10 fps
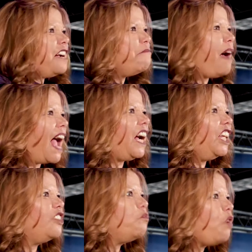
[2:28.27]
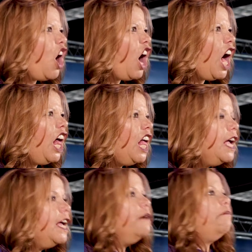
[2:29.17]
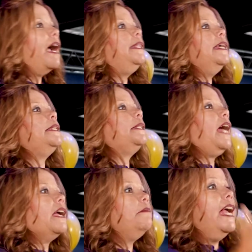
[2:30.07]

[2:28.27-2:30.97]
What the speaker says: him back on the wall. By this time,